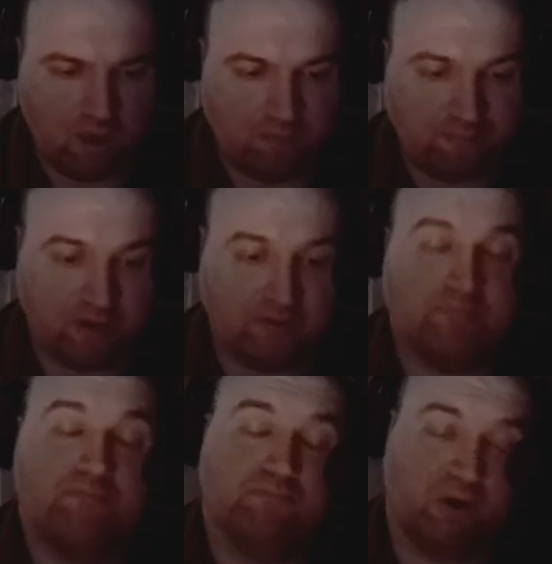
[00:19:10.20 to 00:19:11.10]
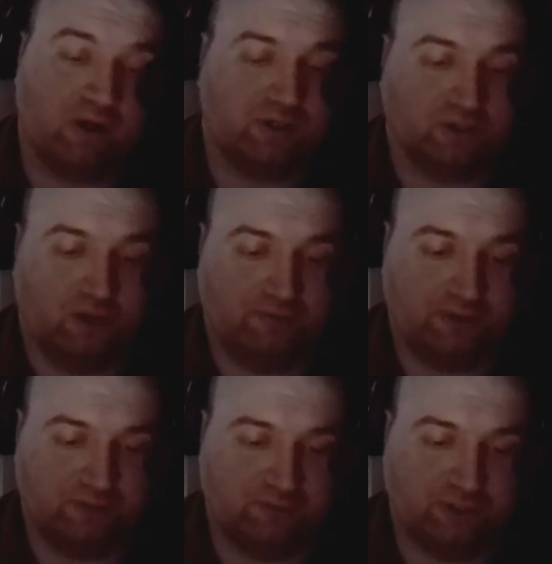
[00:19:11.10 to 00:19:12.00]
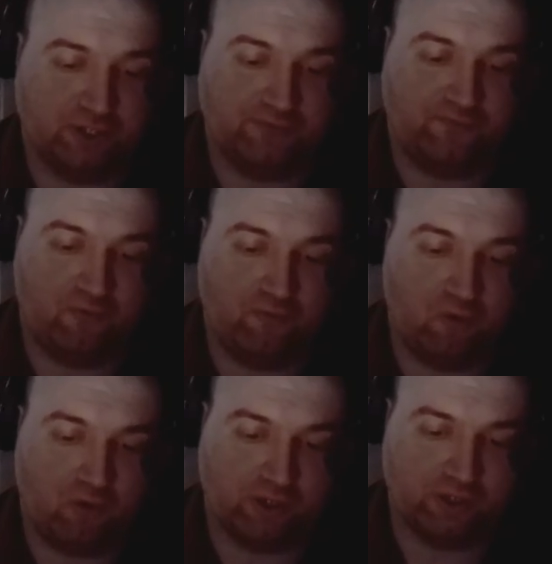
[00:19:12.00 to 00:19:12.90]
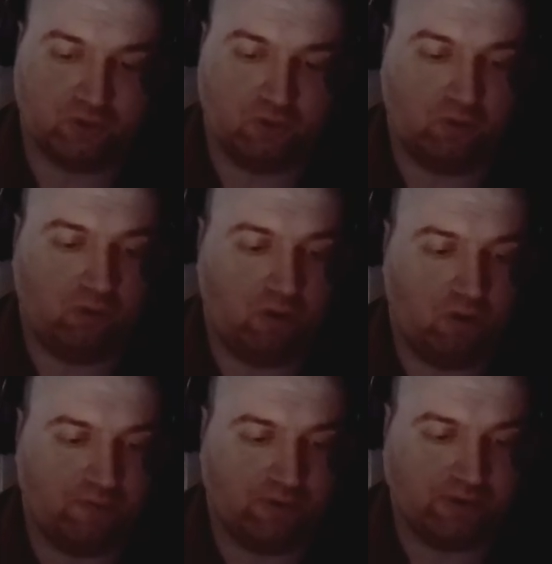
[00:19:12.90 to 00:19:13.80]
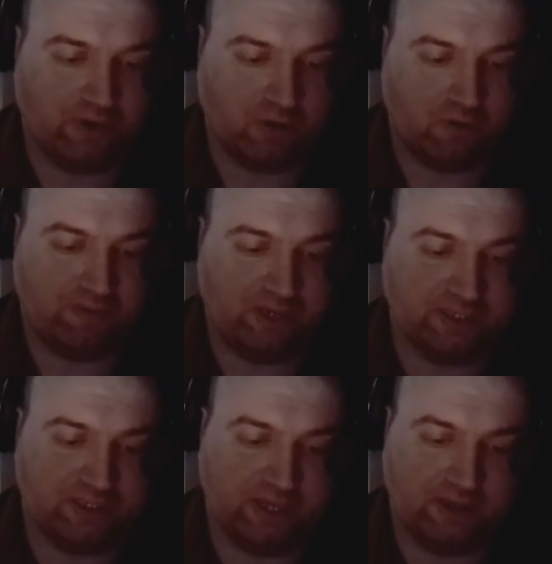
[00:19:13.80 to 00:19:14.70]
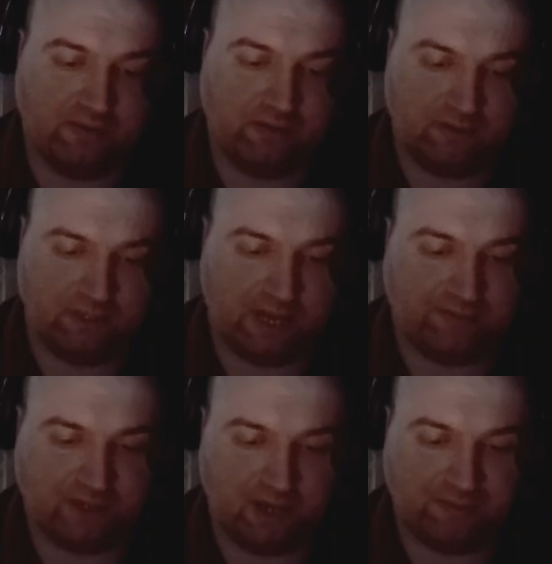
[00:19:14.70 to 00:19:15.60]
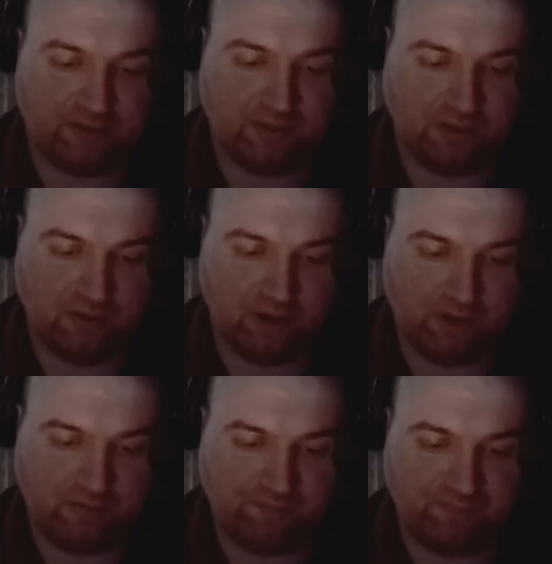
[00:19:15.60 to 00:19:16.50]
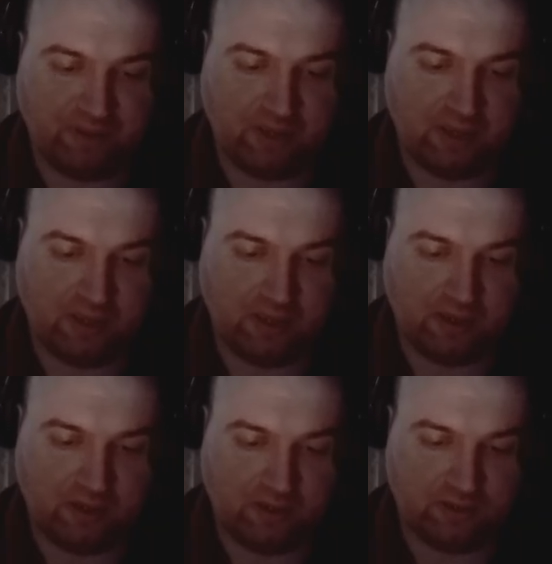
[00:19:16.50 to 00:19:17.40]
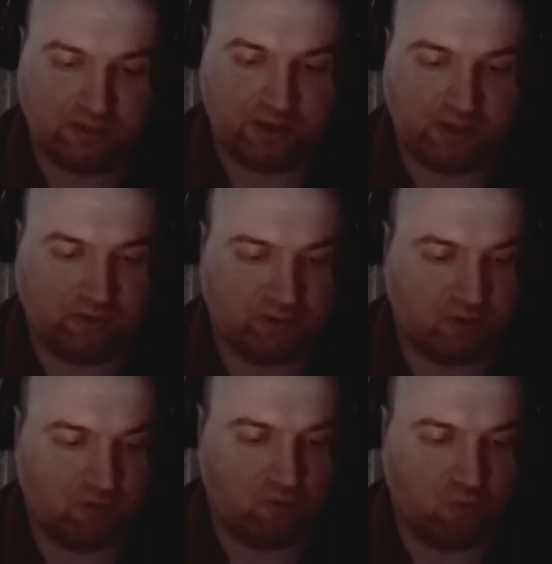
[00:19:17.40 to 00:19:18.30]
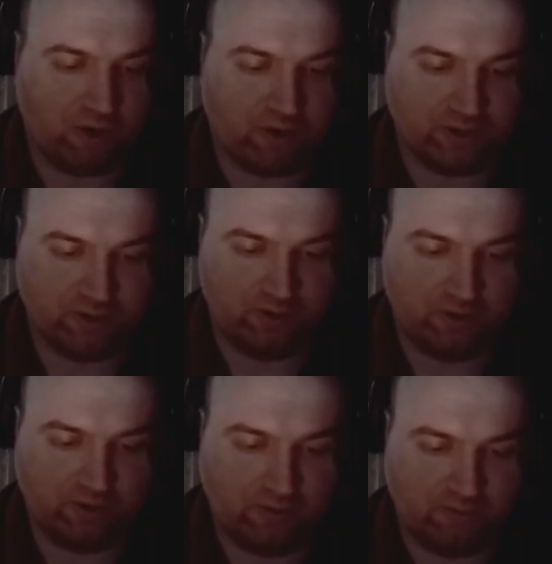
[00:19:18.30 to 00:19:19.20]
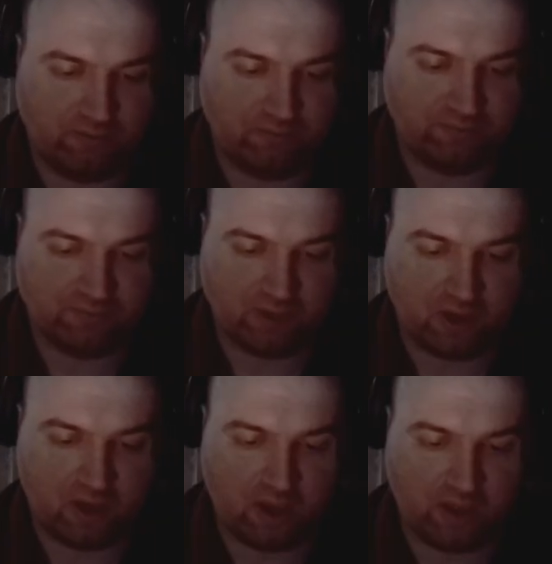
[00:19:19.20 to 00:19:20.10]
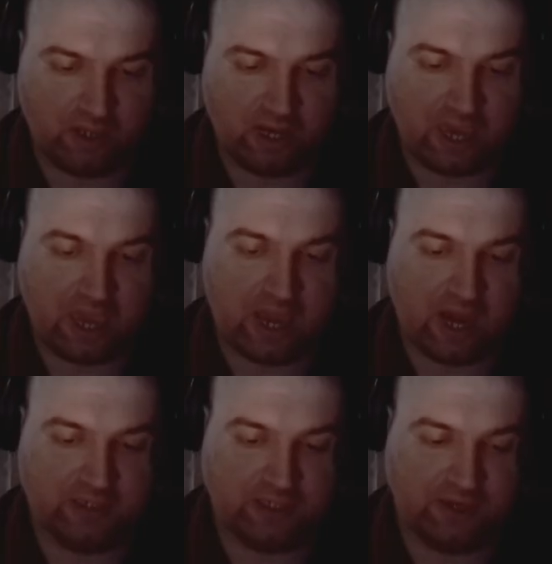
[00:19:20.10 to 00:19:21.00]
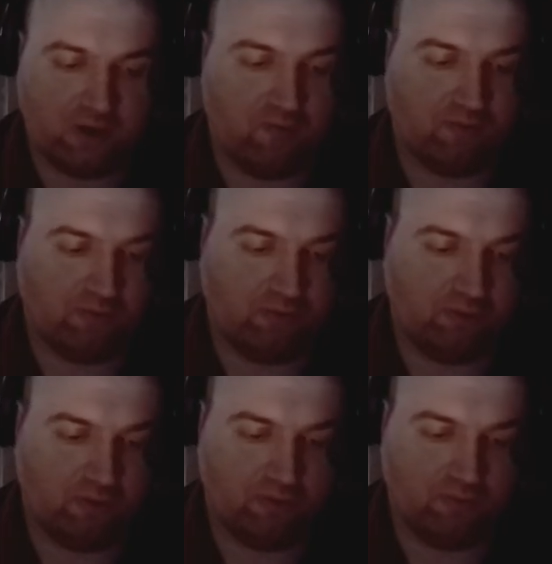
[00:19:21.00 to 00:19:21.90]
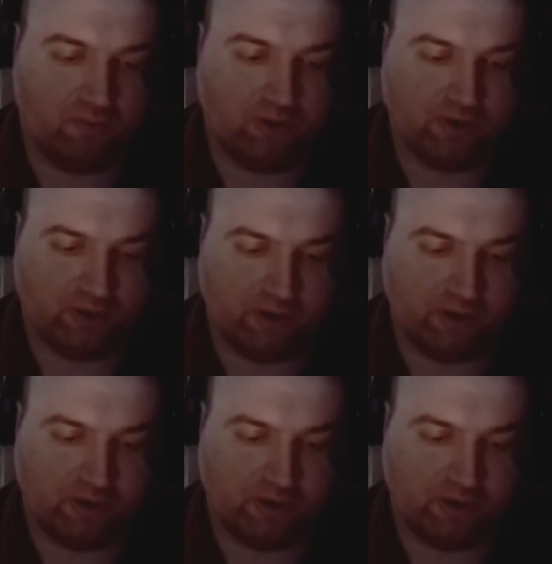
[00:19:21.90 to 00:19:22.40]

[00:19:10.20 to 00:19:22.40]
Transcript: But Microsoft is pushing for more control over your PC, laptop unit, so they can control what you're doing and letting AI take over of what you're